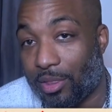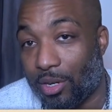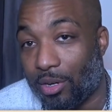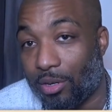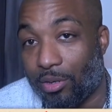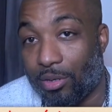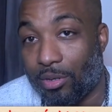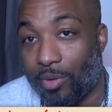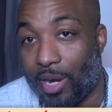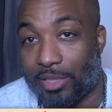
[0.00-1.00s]
third
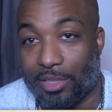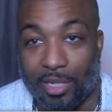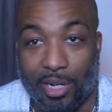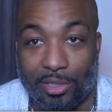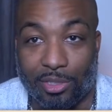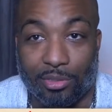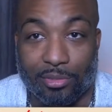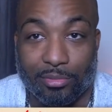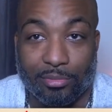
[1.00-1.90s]
reaction that I'll do.